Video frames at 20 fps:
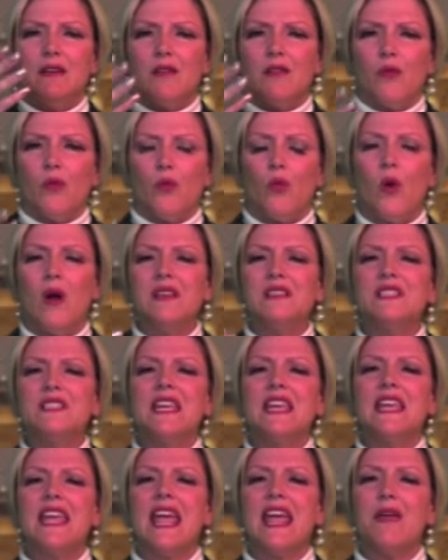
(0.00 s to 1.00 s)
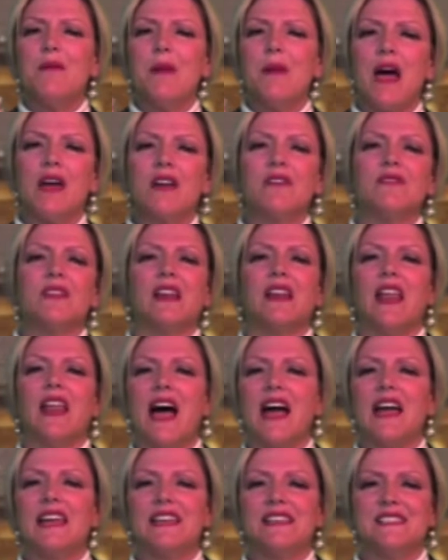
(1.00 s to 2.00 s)
once he came out of the
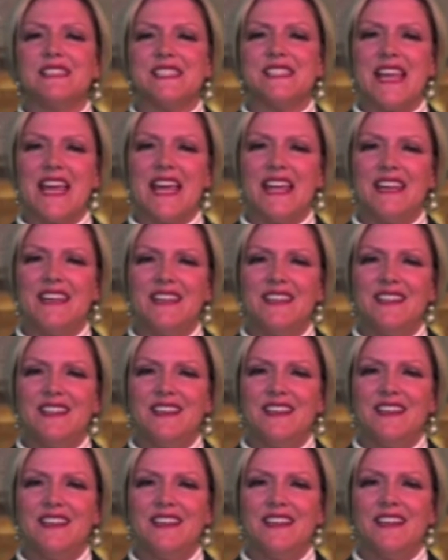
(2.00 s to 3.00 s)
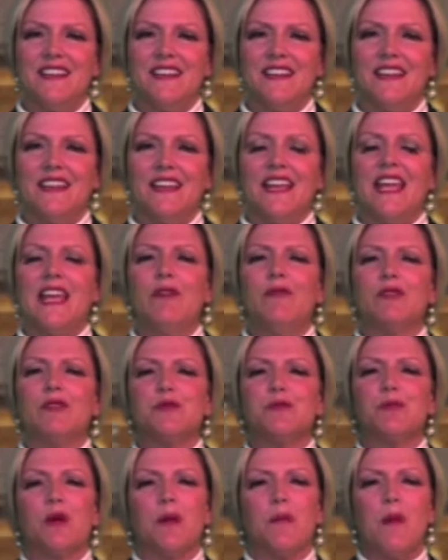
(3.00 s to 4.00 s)
lion's den, he was
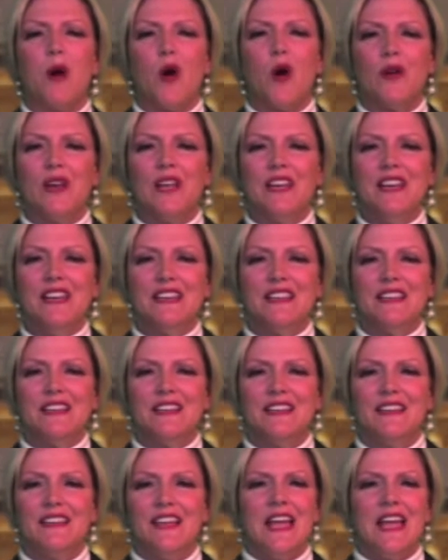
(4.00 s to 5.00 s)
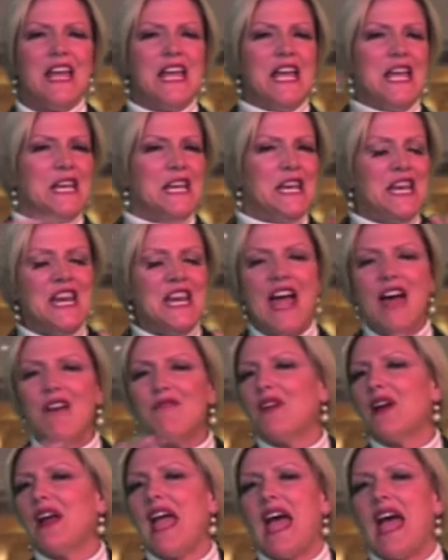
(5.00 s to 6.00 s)
promoted.
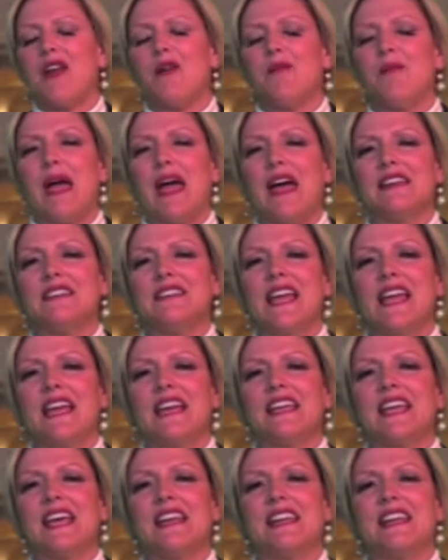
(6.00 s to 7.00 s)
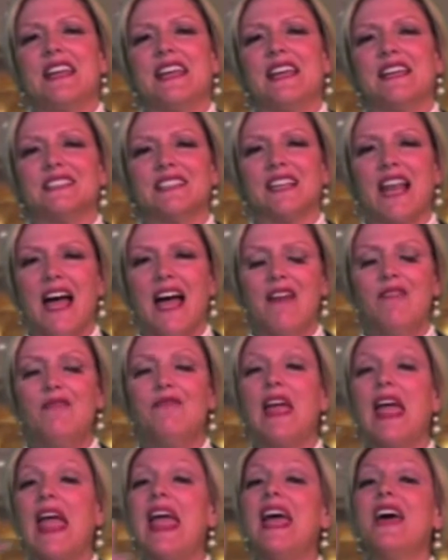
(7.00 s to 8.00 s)
Never had a bad day again in his life.
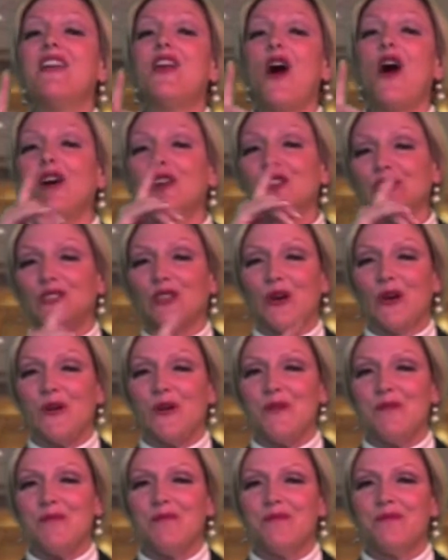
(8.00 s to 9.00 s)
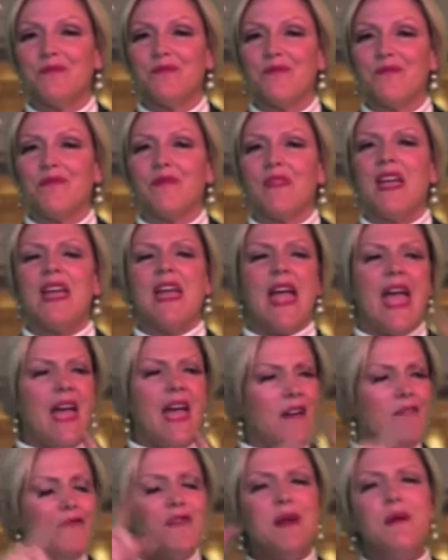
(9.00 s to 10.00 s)
And also,
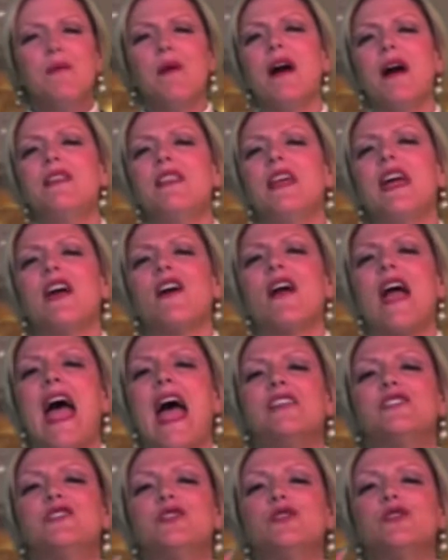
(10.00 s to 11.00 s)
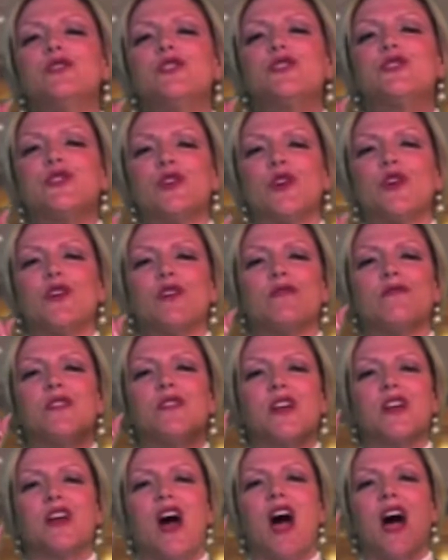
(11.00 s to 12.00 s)
everyone there had to serve the
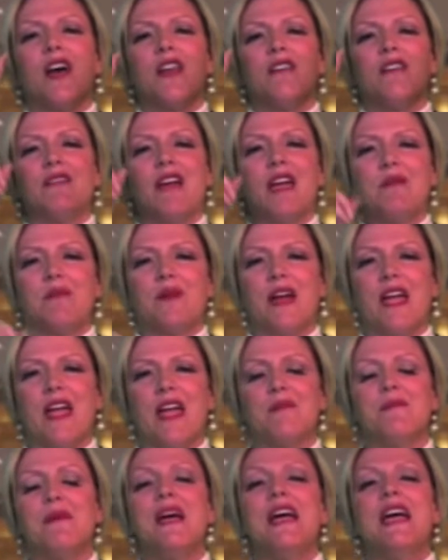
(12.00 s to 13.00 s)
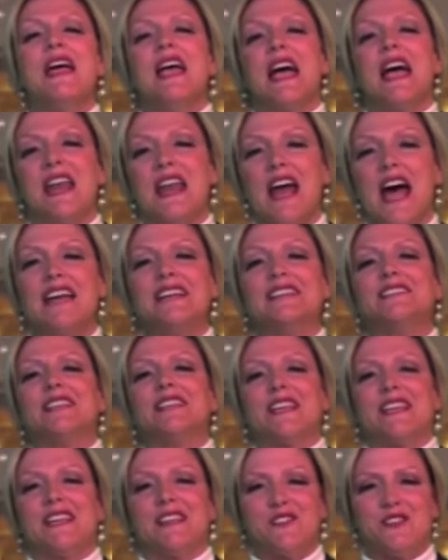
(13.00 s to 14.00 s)
God of Abraham and
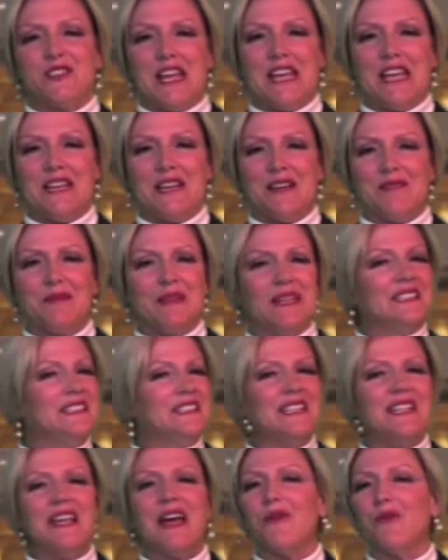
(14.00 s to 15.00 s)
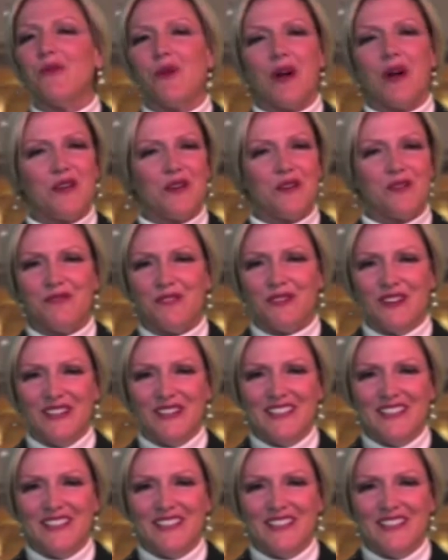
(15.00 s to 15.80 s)
Isaac and Jacob. Isn't that wonderful?